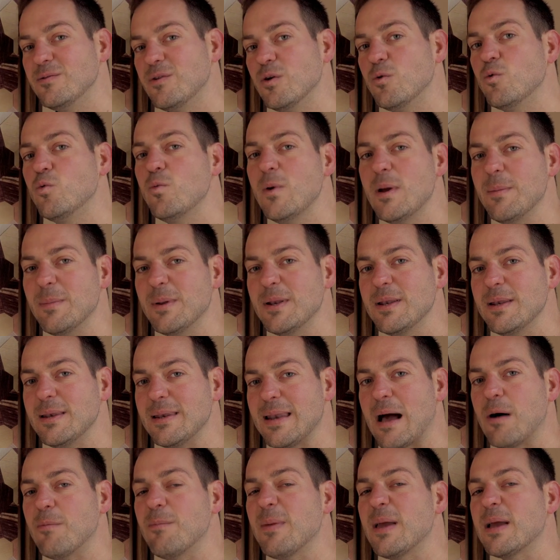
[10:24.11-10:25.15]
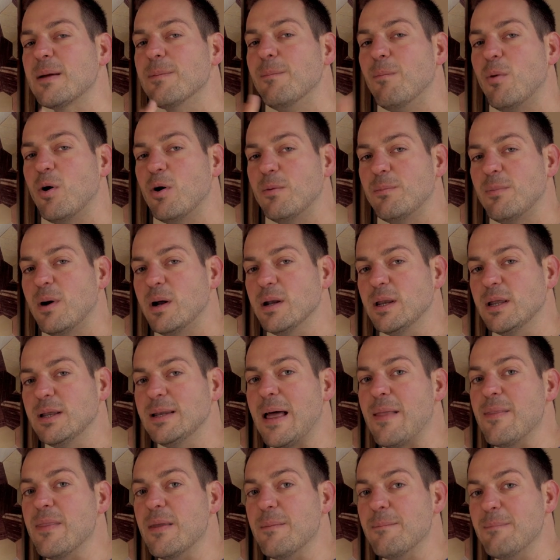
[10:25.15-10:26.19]
The women now make more money
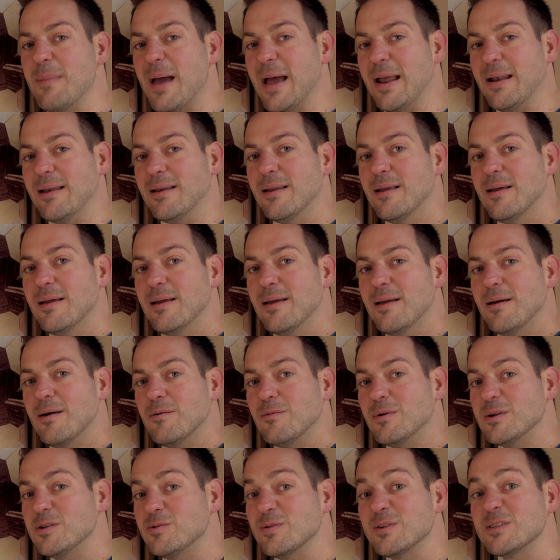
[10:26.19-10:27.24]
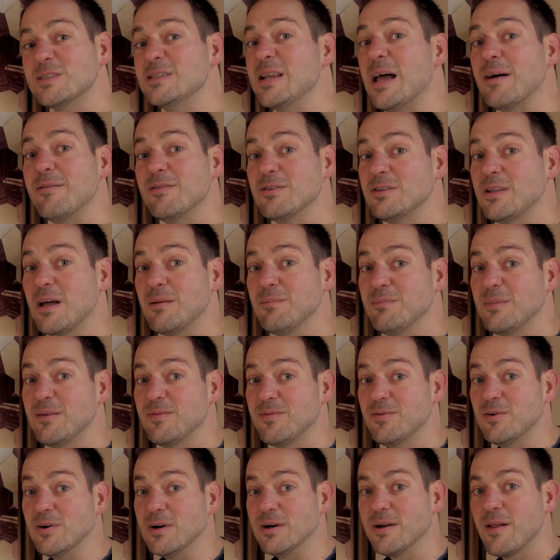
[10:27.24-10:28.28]
than the men, which was never done
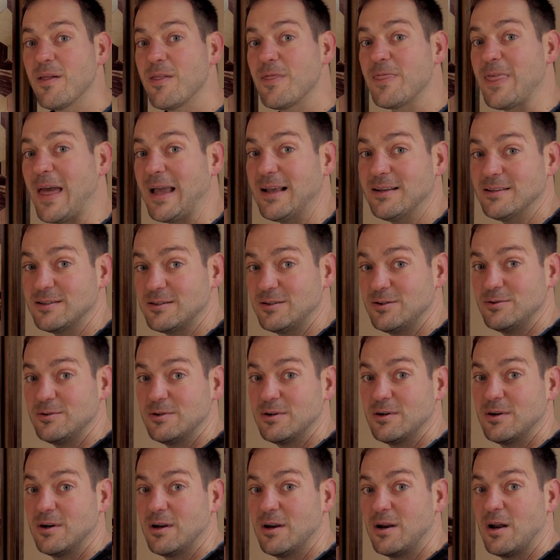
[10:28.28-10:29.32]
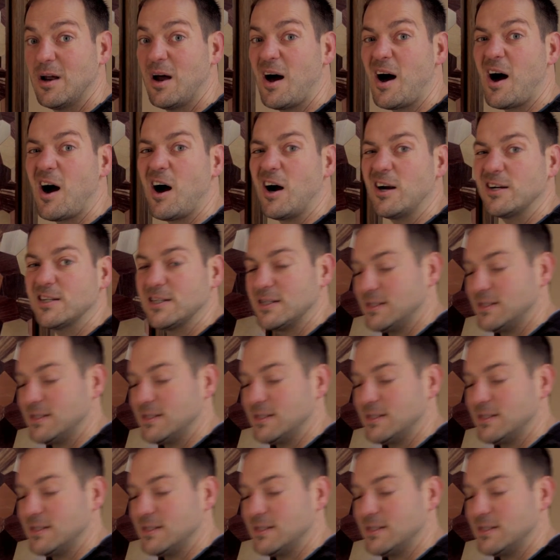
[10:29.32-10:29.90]
before, thanks to art